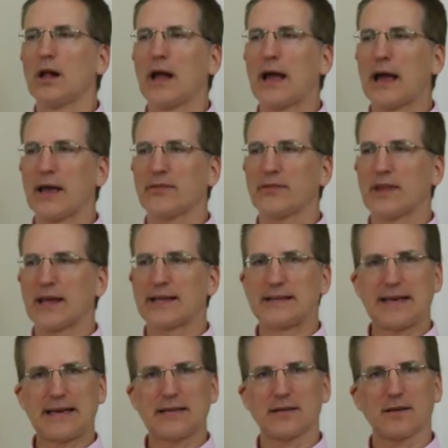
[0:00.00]
And they
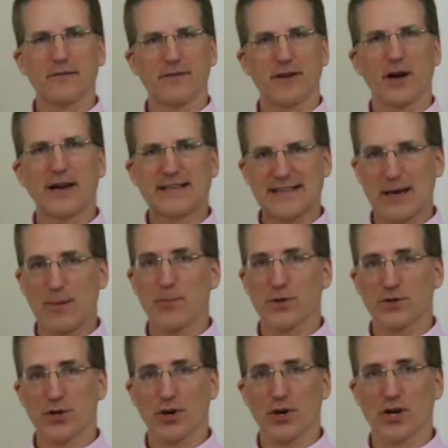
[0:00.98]
needed a very
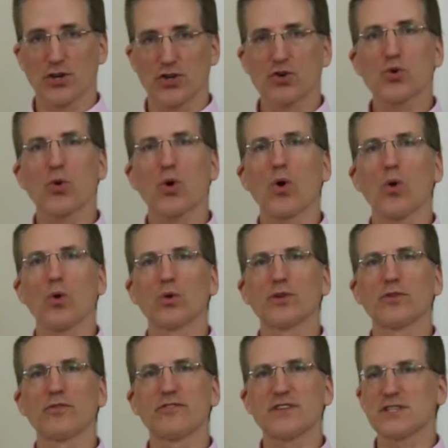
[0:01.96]
temperature
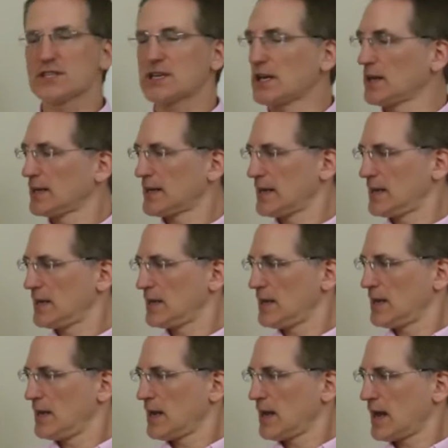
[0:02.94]
controlled facility.
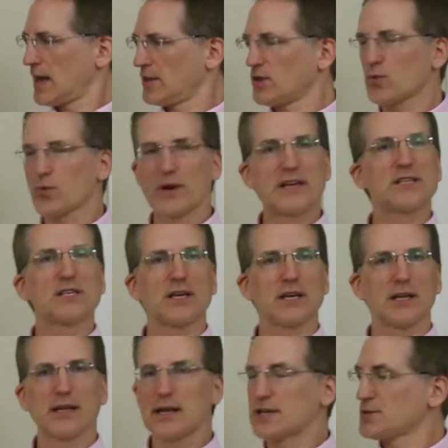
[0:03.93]
And the
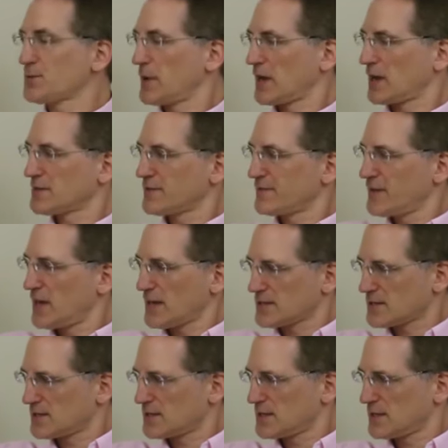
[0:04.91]
reason is because of
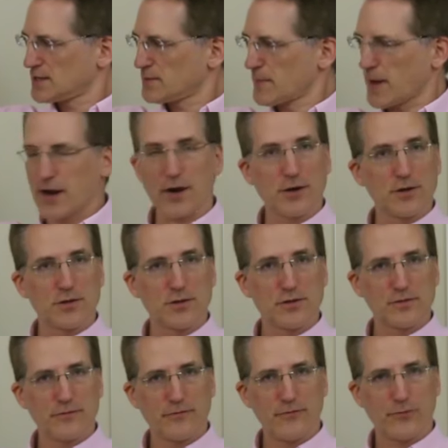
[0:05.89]
this, this
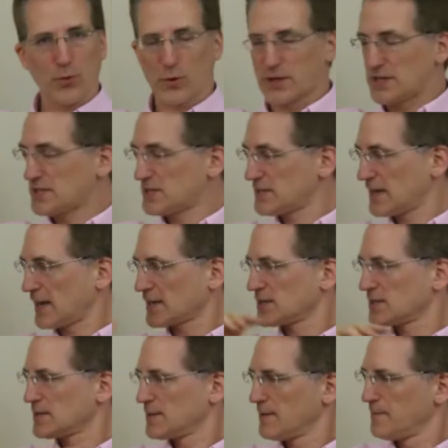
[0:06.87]
Maker's
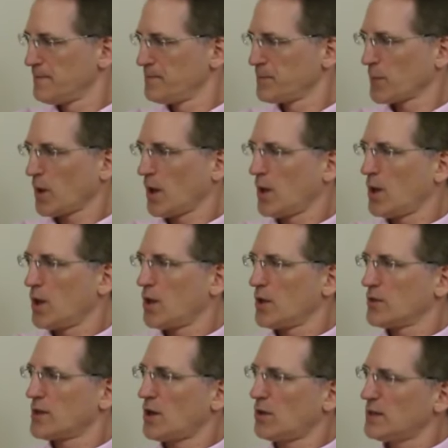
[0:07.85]
46.
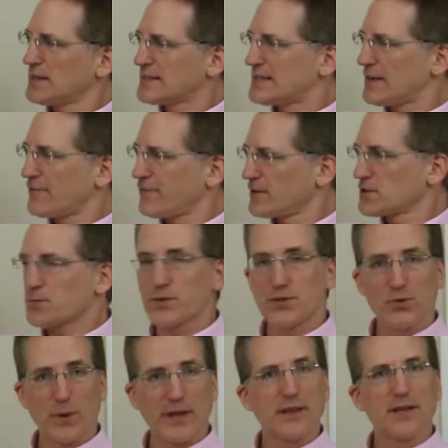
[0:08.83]
The only difference
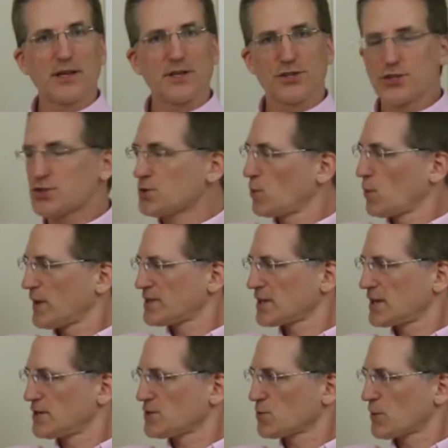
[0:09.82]
between these two
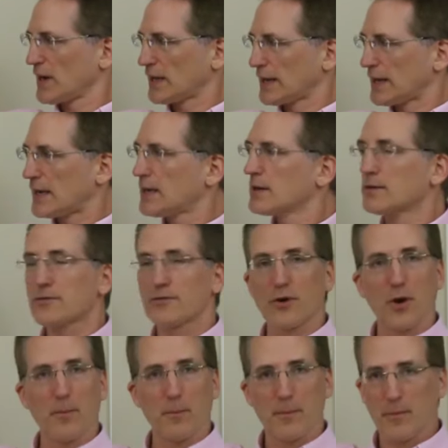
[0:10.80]
whiskeys really,
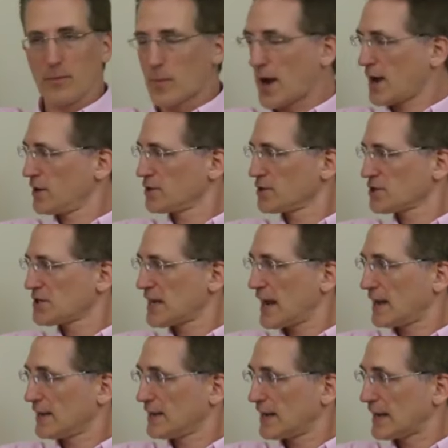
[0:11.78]
from my
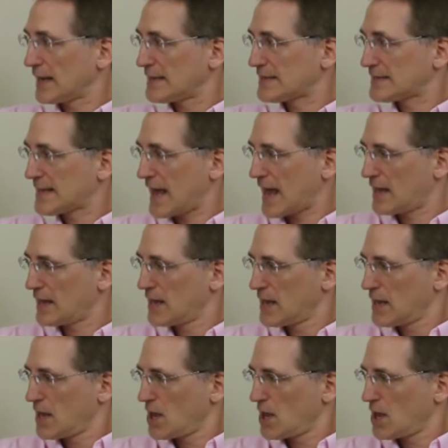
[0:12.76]
understanding, is that